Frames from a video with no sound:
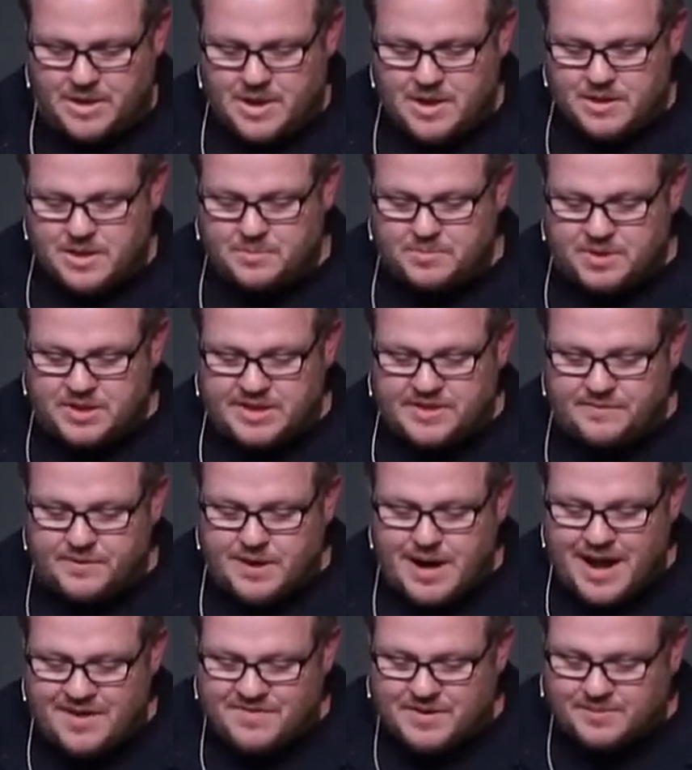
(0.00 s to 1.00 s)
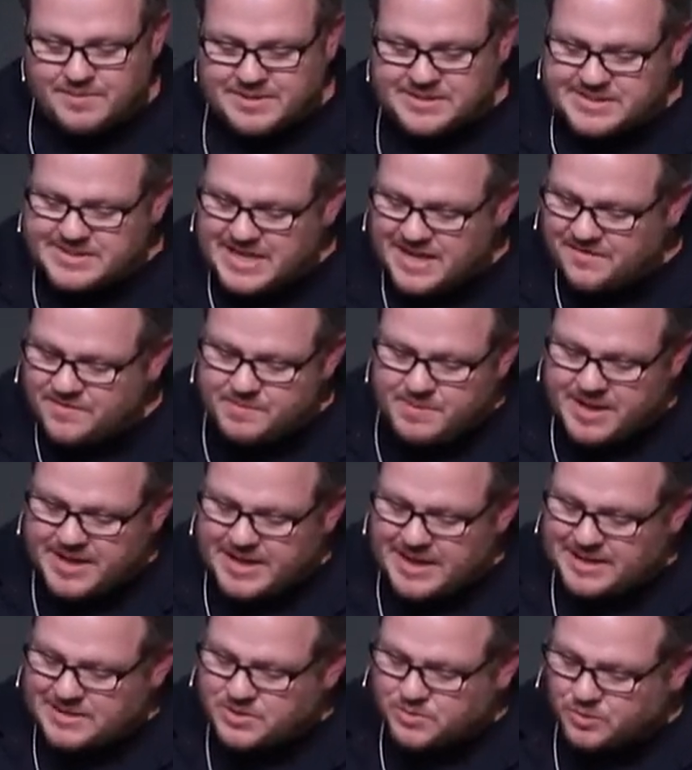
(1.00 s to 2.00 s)
The believer, having been saved by
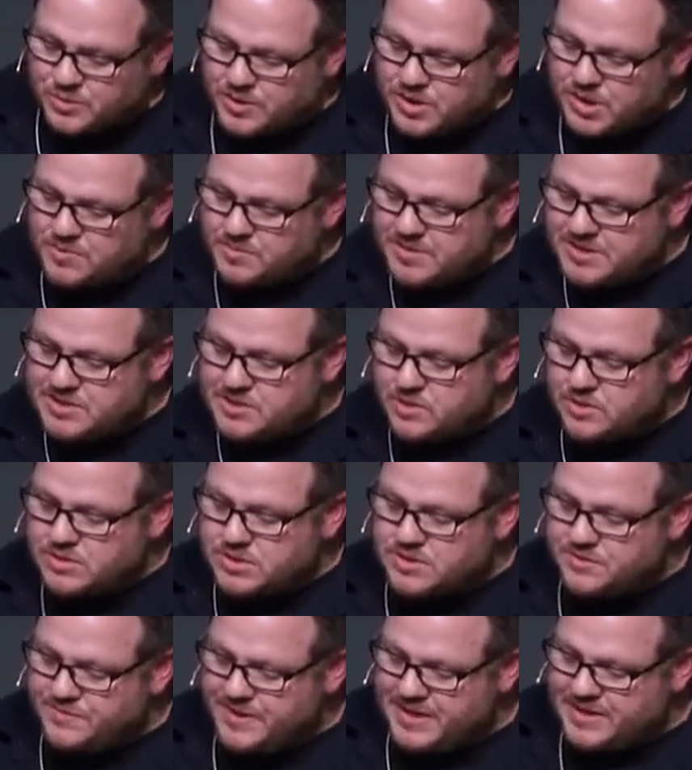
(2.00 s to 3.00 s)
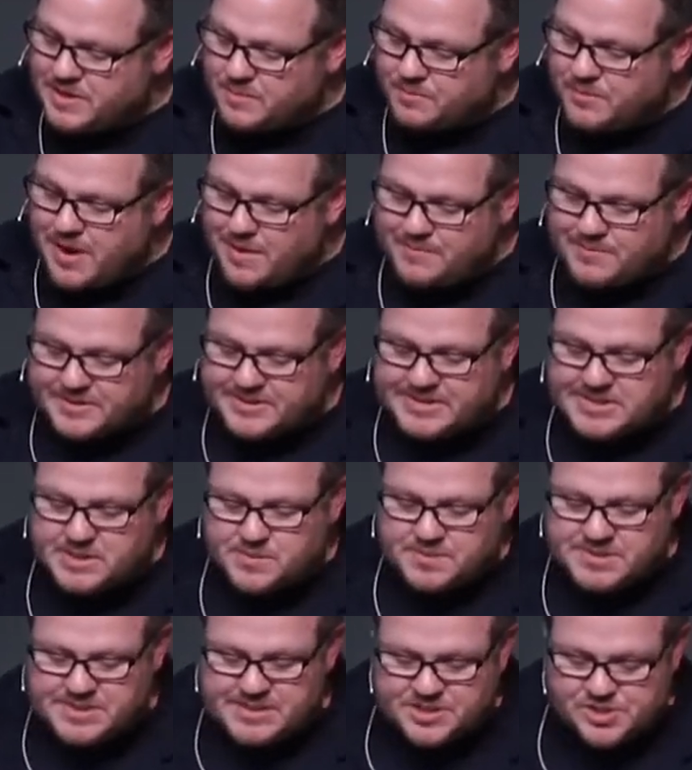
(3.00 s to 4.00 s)
God's word, must cultivate the proper
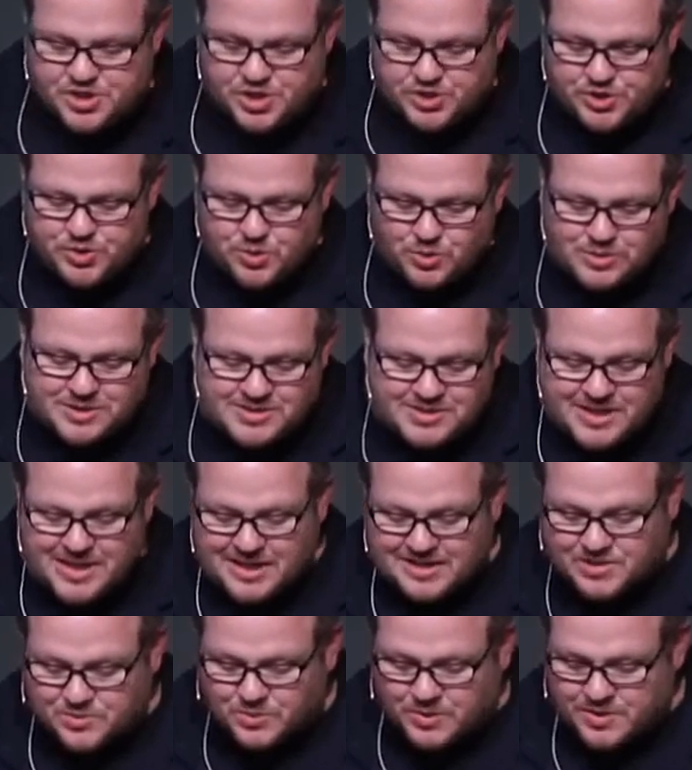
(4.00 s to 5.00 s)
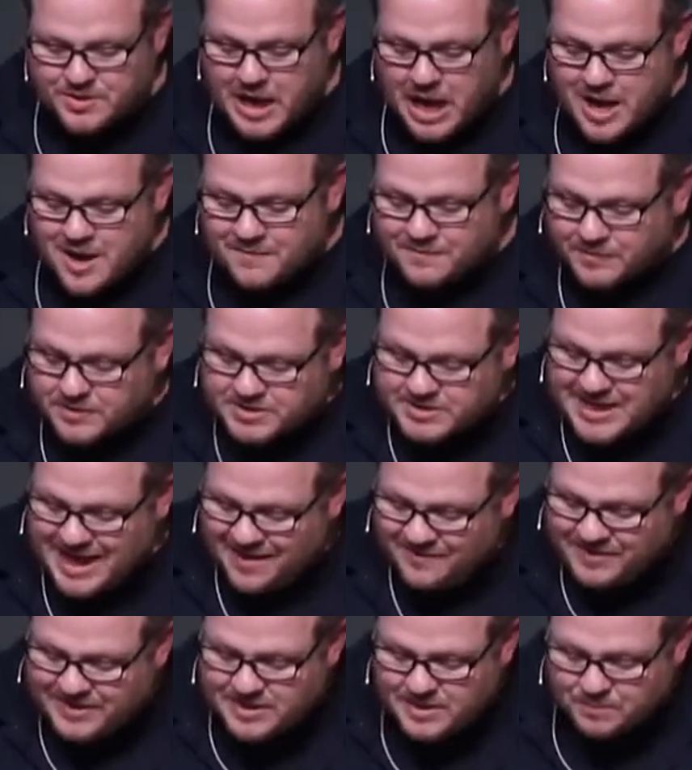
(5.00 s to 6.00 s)
disposition towards God's word, first,
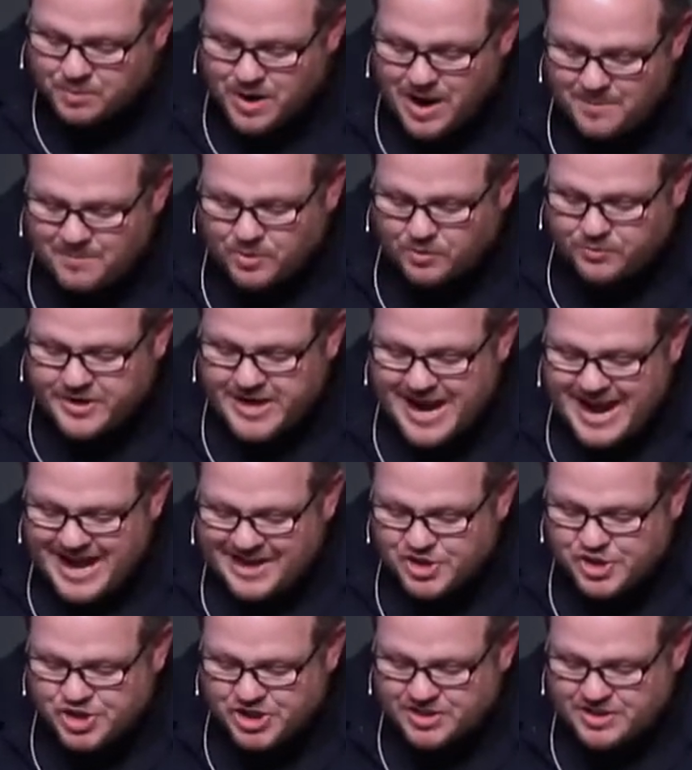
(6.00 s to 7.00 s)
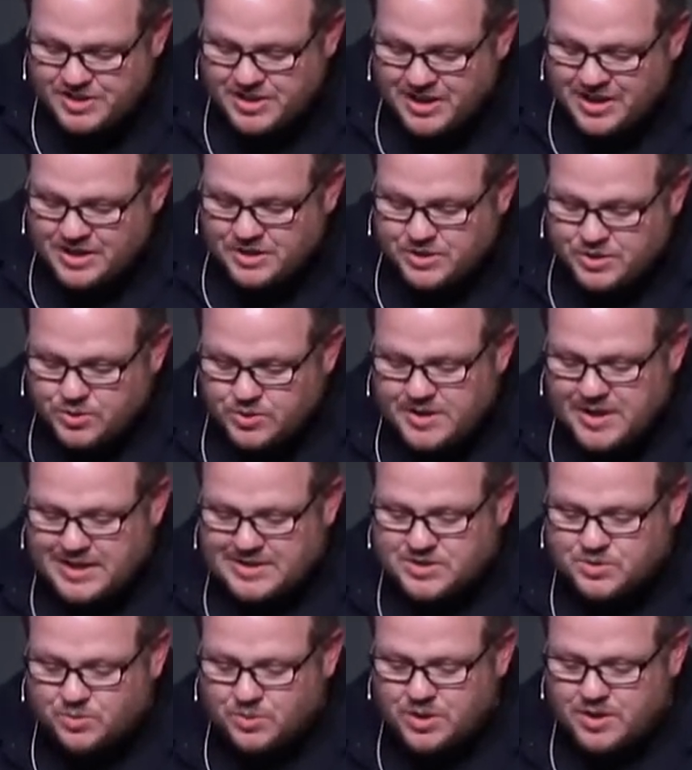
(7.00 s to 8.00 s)
having the proper reaction to
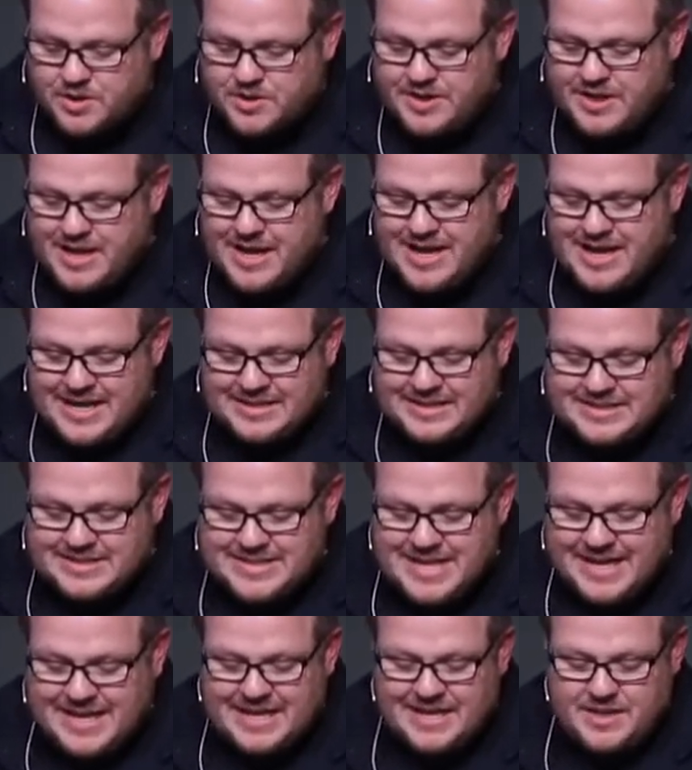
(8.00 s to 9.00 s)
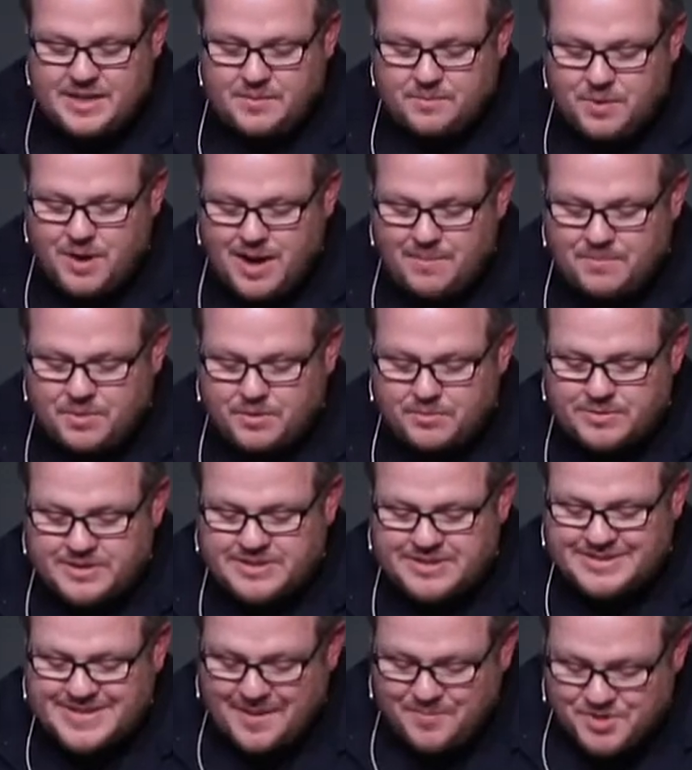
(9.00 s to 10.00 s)
God's word, and second, the proper
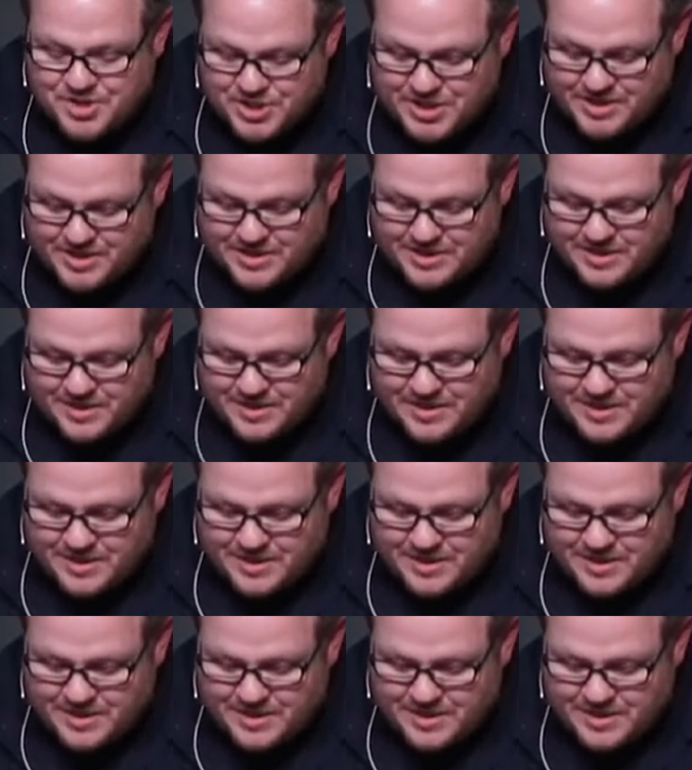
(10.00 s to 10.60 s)
reception.